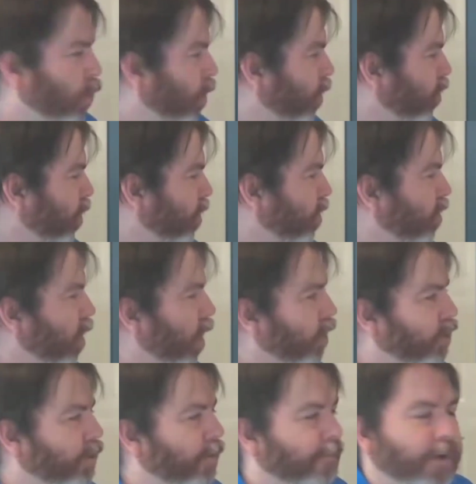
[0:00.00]
can just
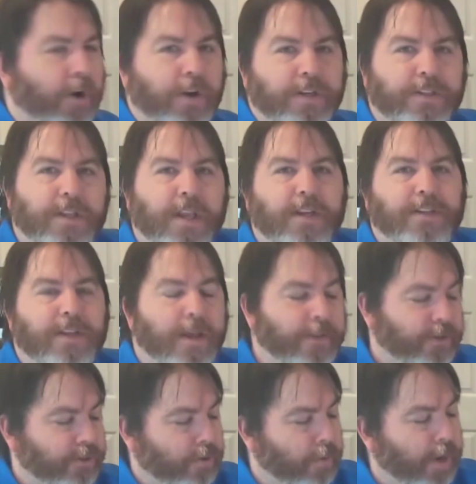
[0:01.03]
touch the various things on
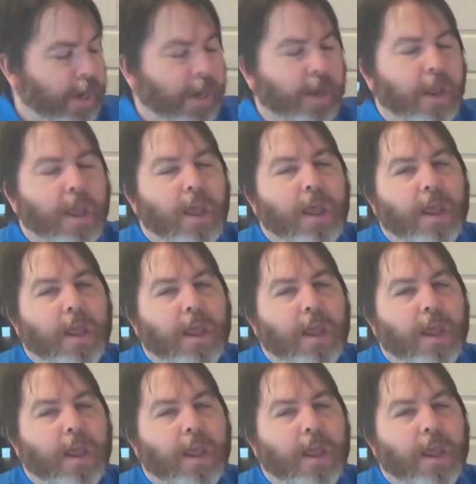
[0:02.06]
the screen